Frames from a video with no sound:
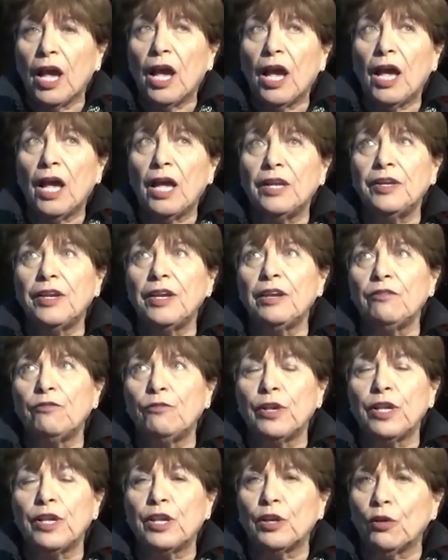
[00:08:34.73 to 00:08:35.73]
And if we
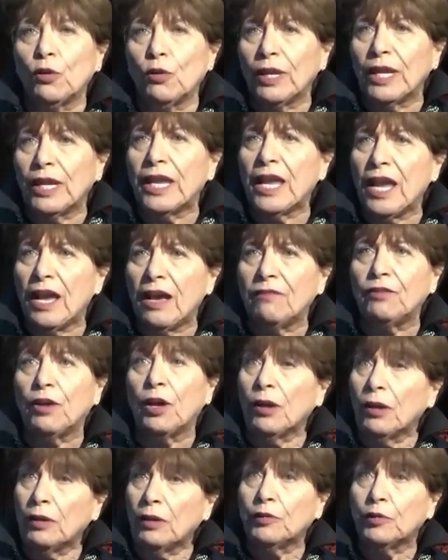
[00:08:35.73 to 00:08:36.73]
can only have
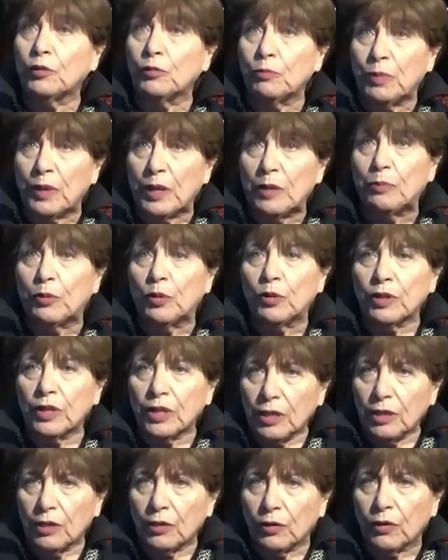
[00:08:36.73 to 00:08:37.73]
100 people
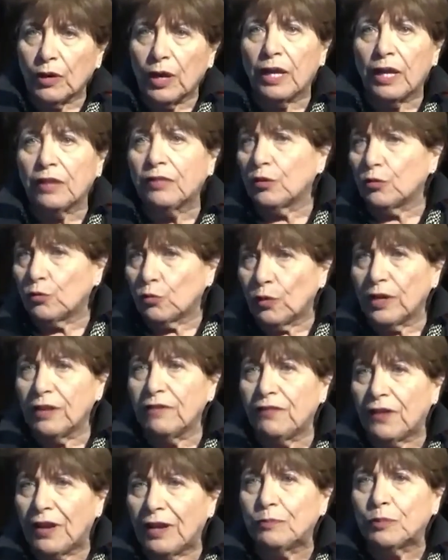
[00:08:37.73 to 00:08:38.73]
here at the
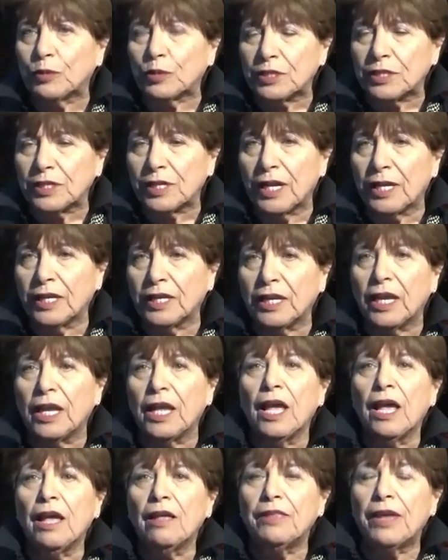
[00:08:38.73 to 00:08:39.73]
25%,
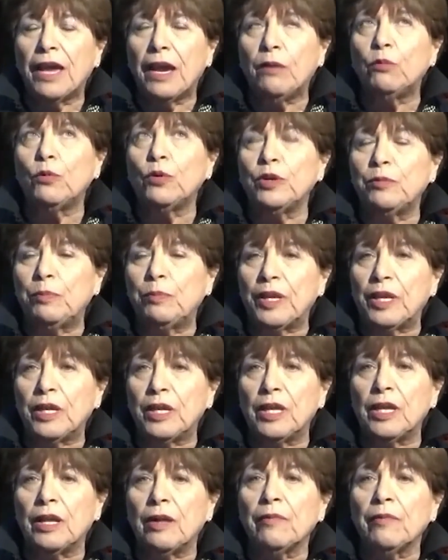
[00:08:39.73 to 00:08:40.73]
that would be,